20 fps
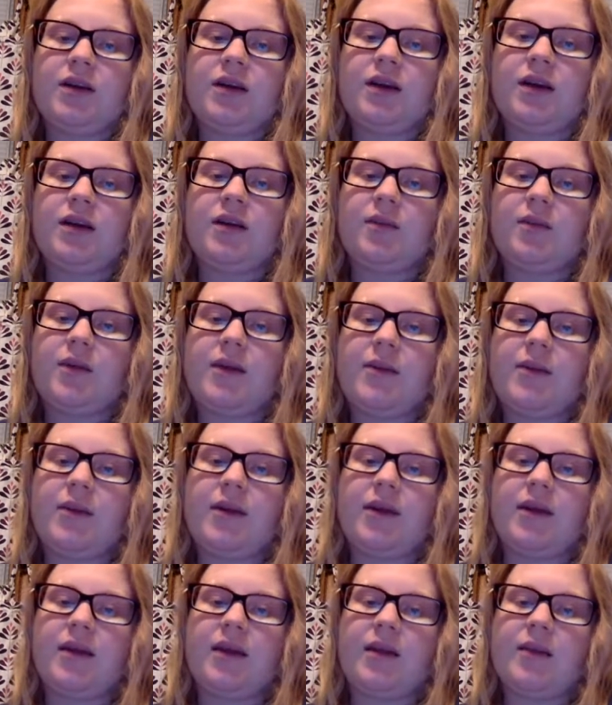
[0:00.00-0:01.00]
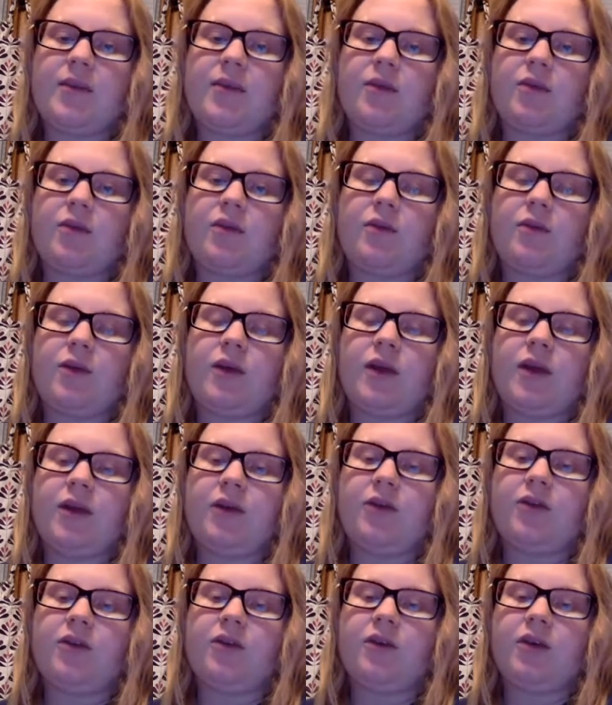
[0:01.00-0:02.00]
and are the primary examples of what
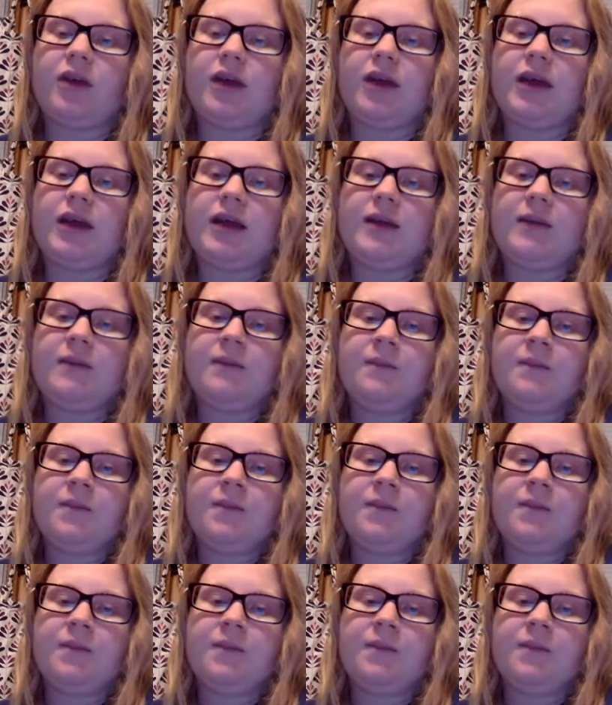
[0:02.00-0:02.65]
leaders look like.